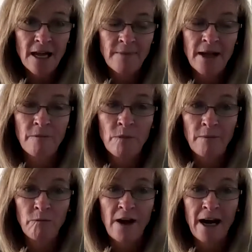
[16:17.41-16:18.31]
I mean, I'm
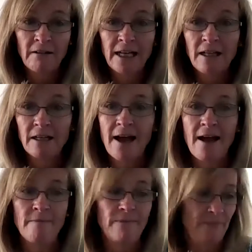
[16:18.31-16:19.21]
I'm very
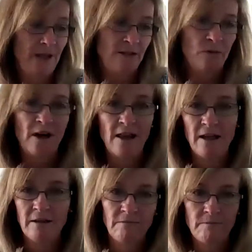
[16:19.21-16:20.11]
um, it's one of
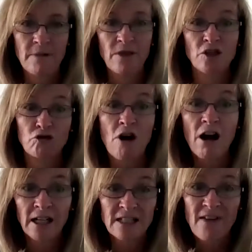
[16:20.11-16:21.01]
the the
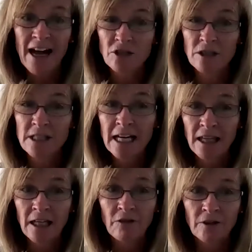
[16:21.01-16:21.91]
strongest factors I
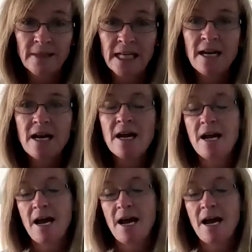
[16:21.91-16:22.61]
think for me. Yep.